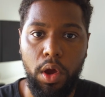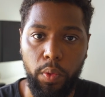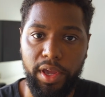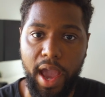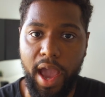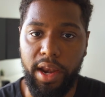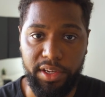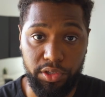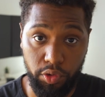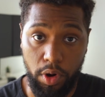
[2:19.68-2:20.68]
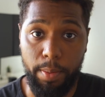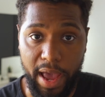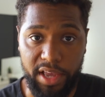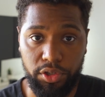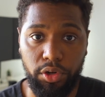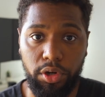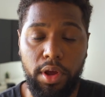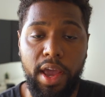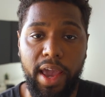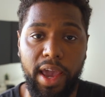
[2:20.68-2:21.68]
we had a Scrum Master,
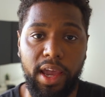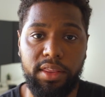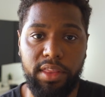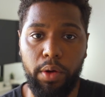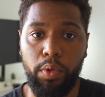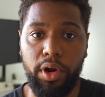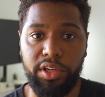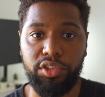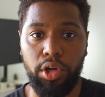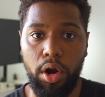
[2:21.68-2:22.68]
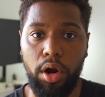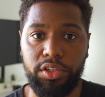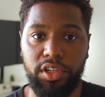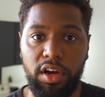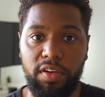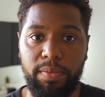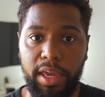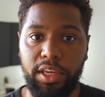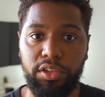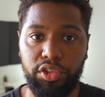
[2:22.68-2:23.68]
and they were in charge of
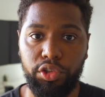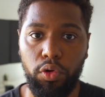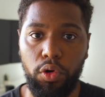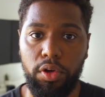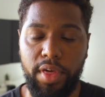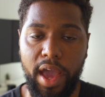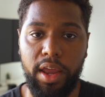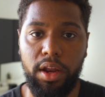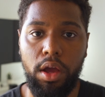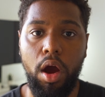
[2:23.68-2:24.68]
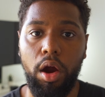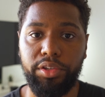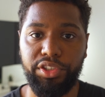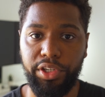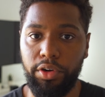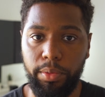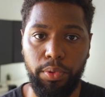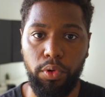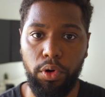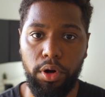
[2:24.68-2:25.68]
making sure that our Jira
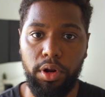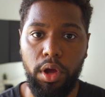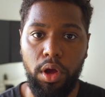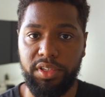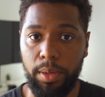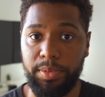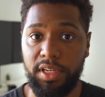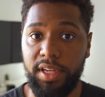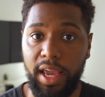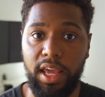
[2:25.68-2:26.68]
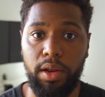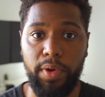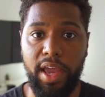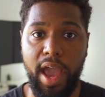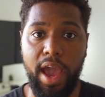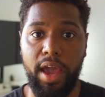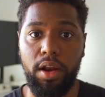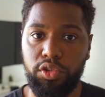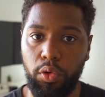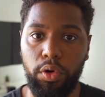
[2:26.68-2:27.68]
board was up to date and we
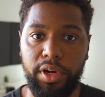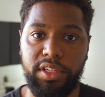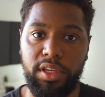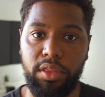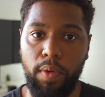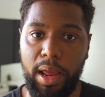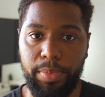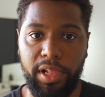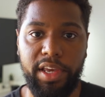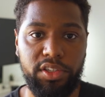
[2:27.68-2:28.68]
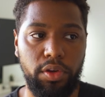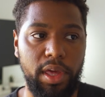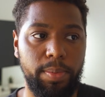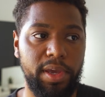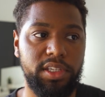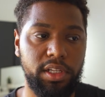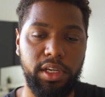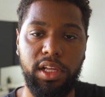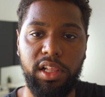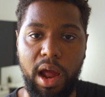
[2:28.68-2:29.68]
had stories in the right place. So they
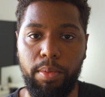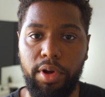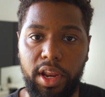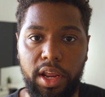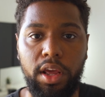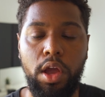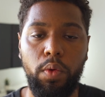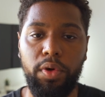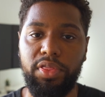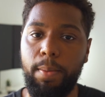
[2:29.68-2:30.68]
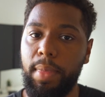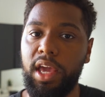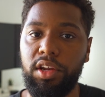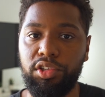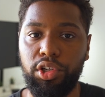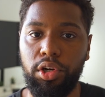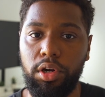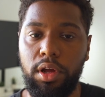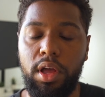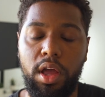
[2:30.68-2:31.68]
basically collaborated with the
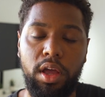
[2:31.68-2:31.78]
manager,